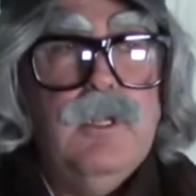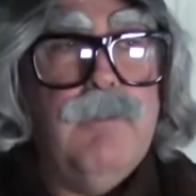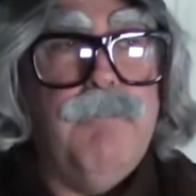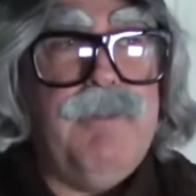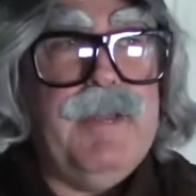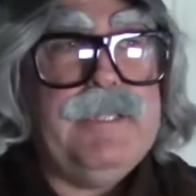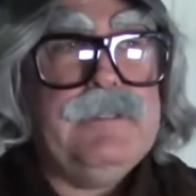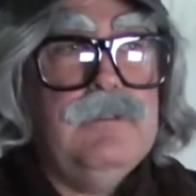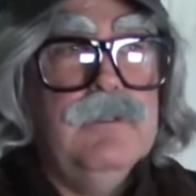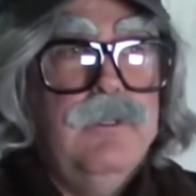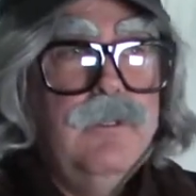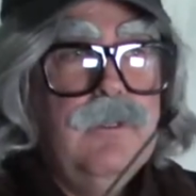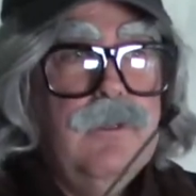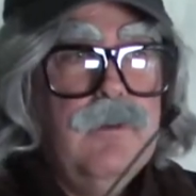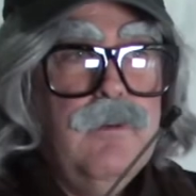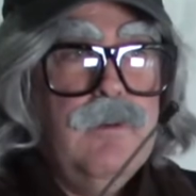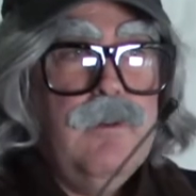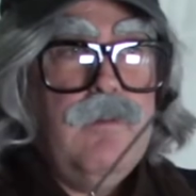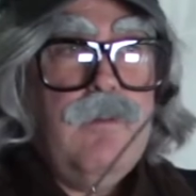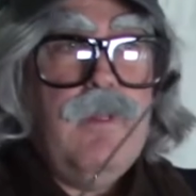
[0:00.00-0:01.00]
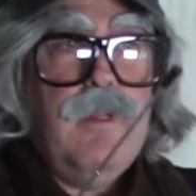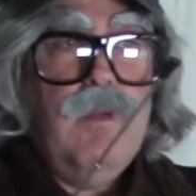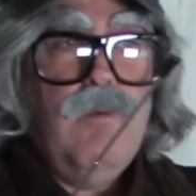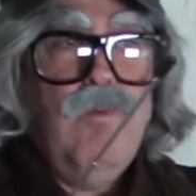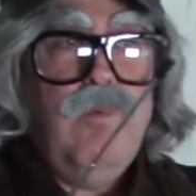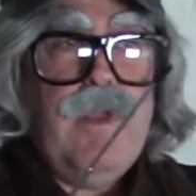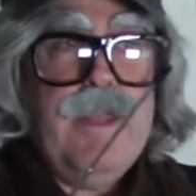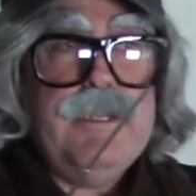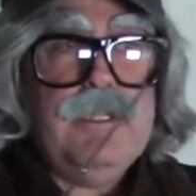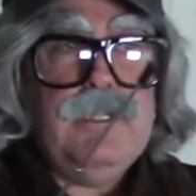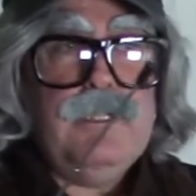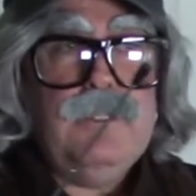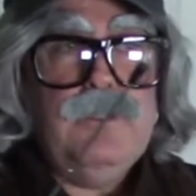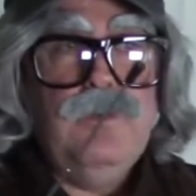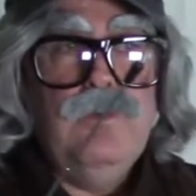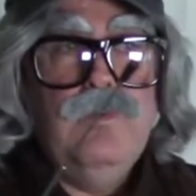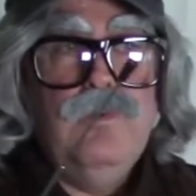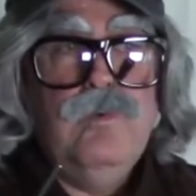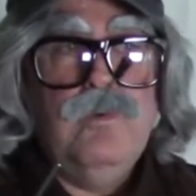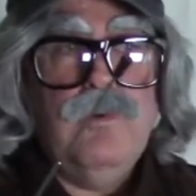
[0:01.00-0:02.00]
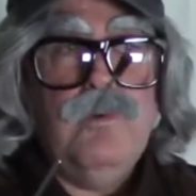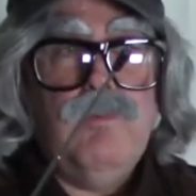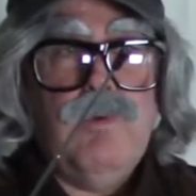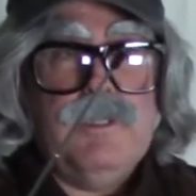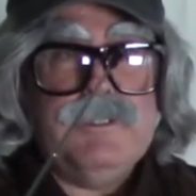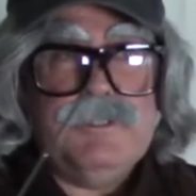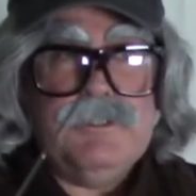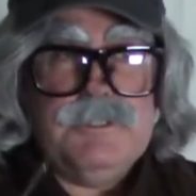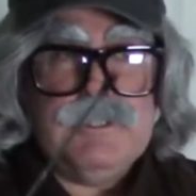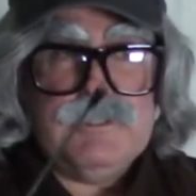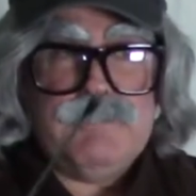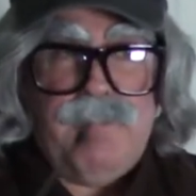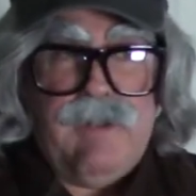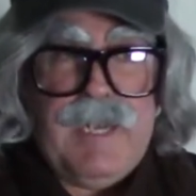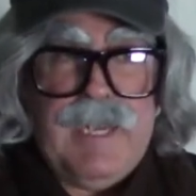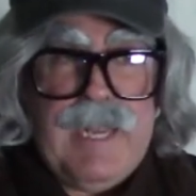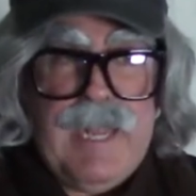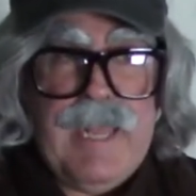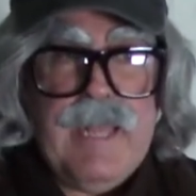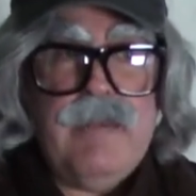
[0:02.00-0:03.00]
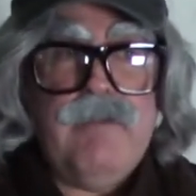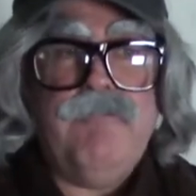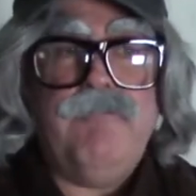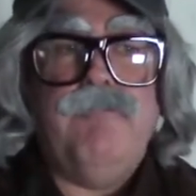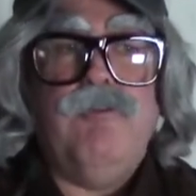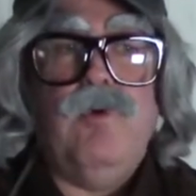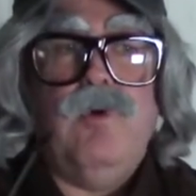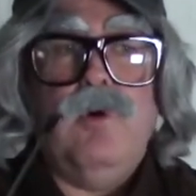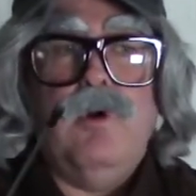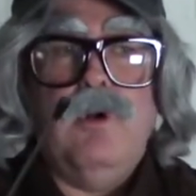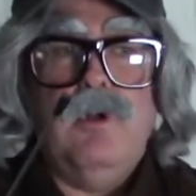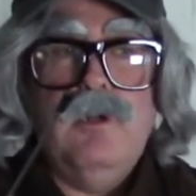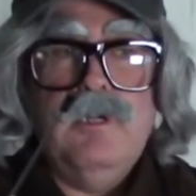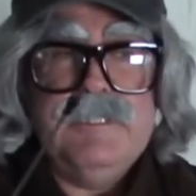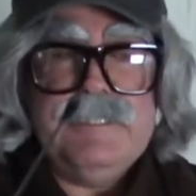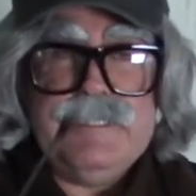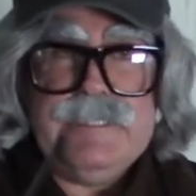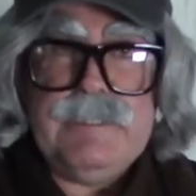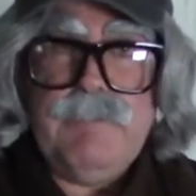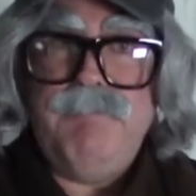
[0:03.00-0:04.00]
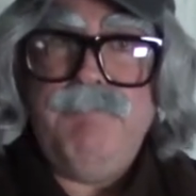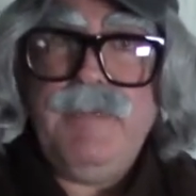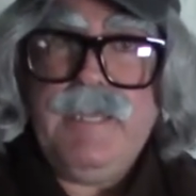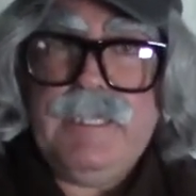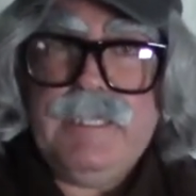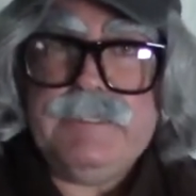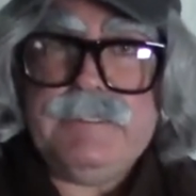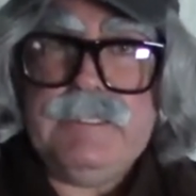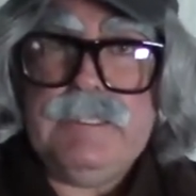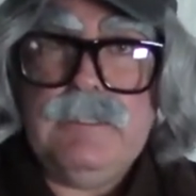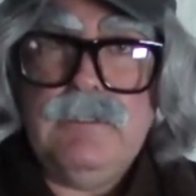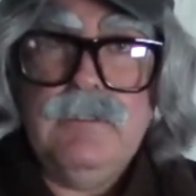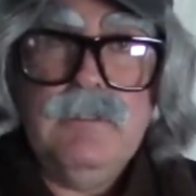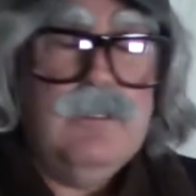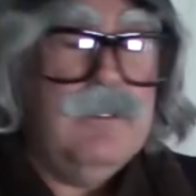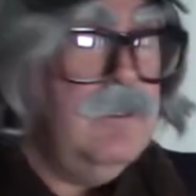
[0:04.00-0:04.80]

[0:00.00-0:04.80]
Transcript: But when you want to just plan for stability,